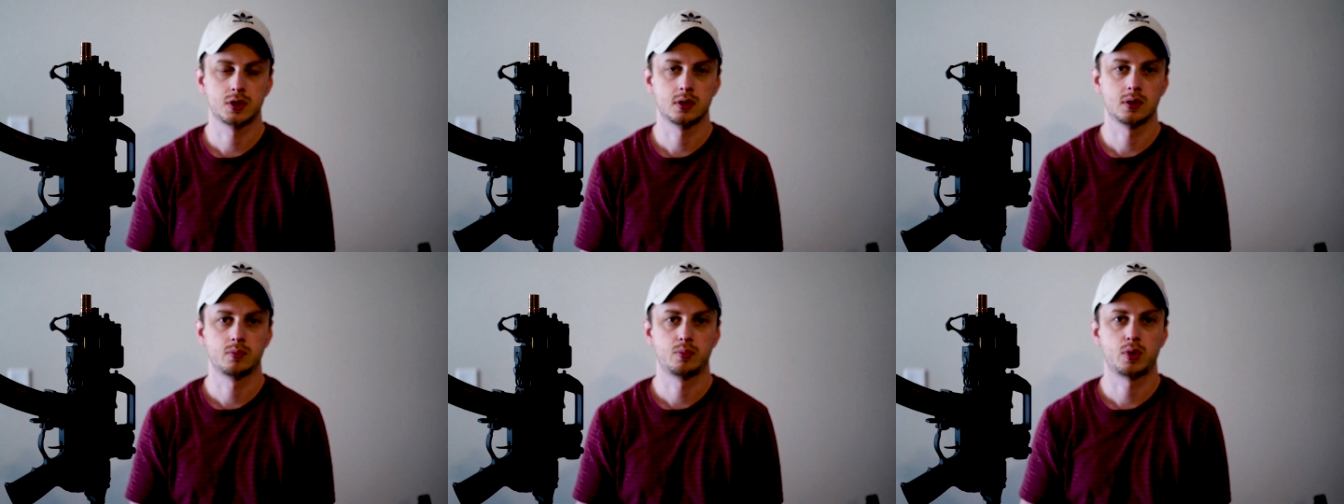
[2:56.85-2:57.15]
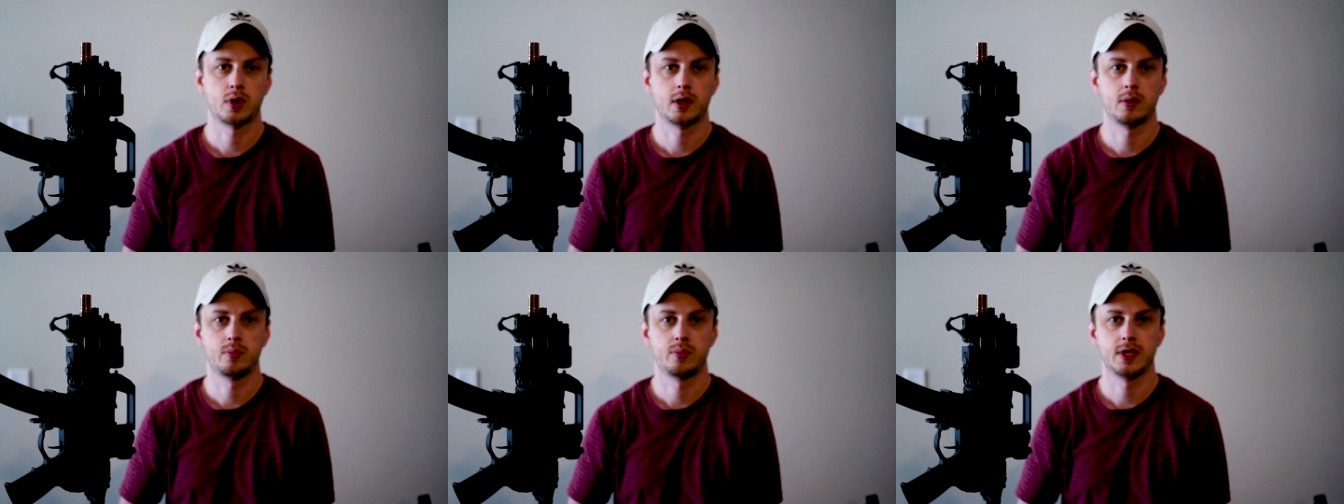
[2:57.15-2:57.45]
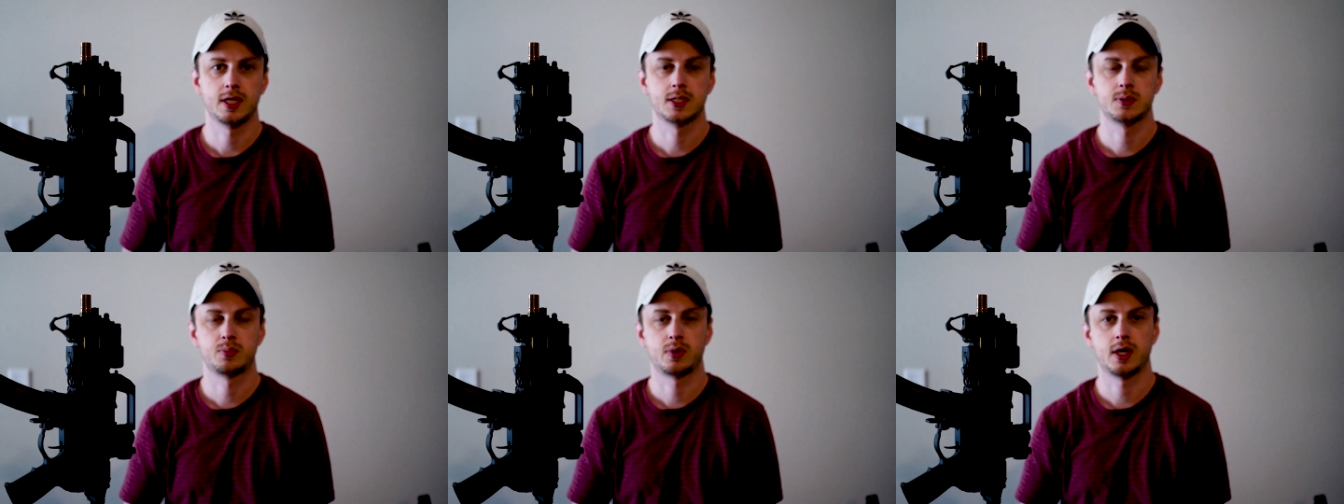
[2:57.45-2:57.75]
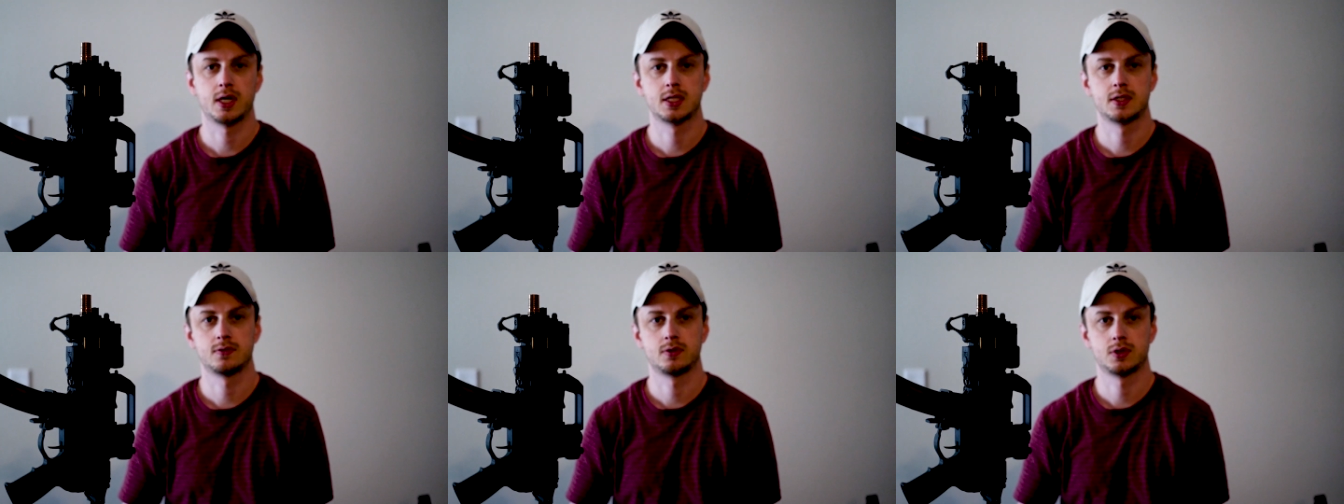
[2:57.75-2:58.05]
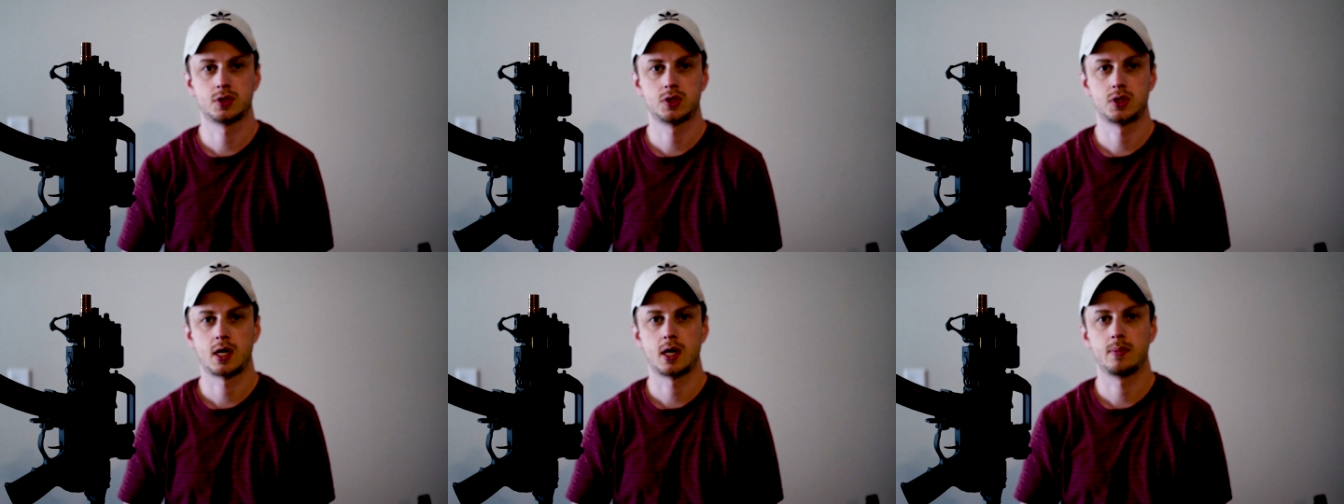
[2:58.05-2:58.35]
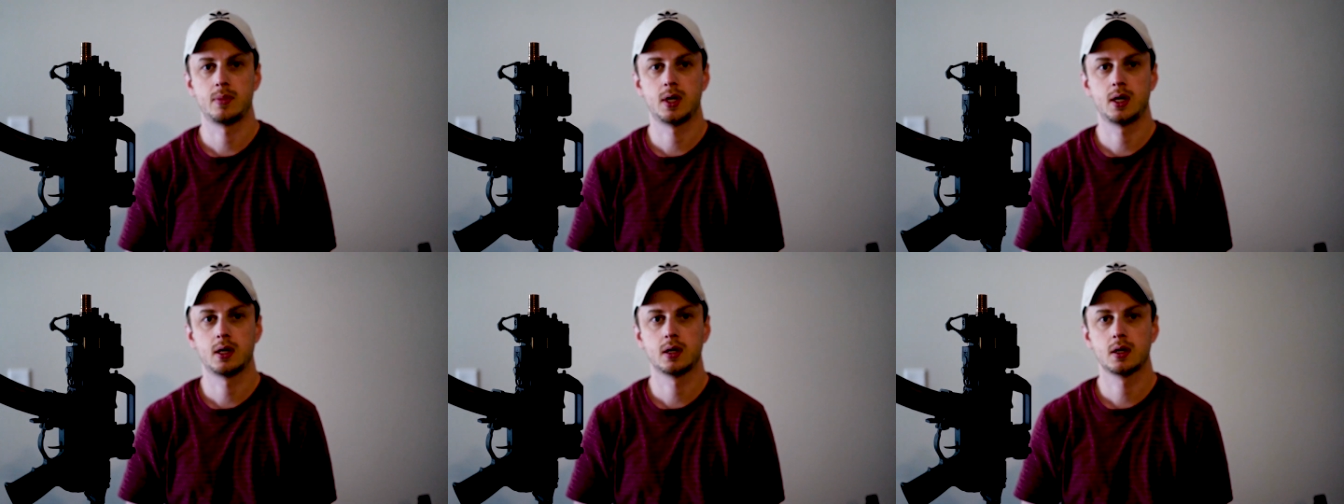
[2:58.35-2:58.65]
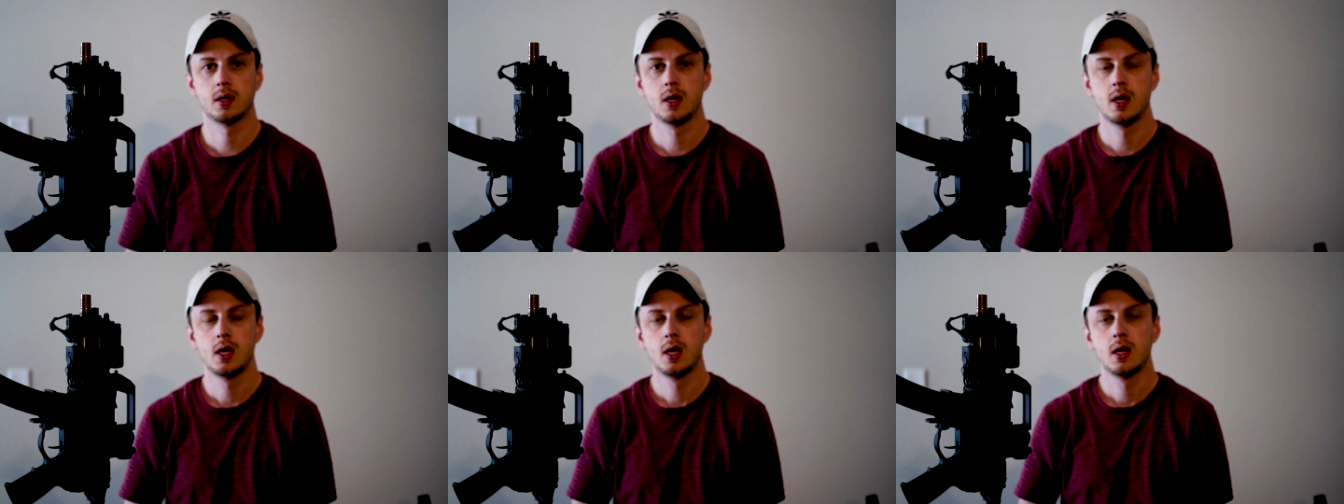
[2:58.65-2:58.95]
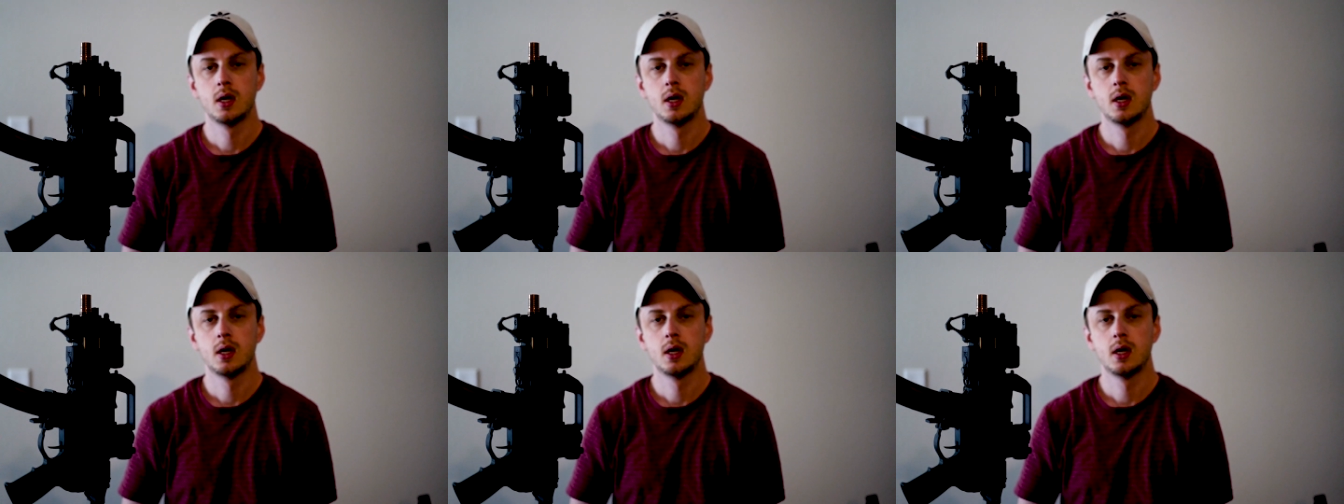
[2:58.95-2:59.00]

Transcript: to the base price of the Stribog.